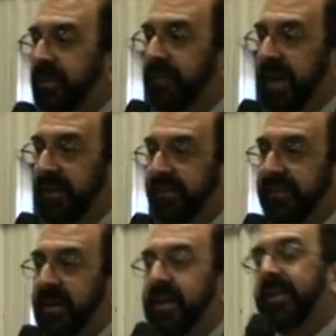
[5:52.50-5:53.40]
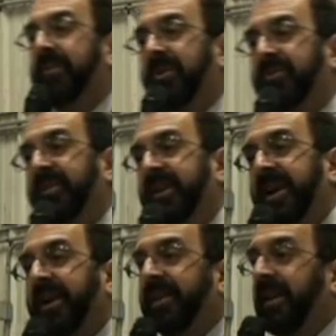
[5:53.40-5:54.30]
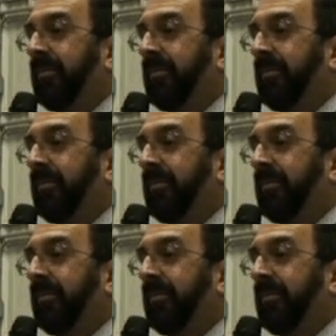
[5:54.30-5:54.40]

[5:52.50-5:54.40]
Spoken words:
of Defense, they wrote to the head of the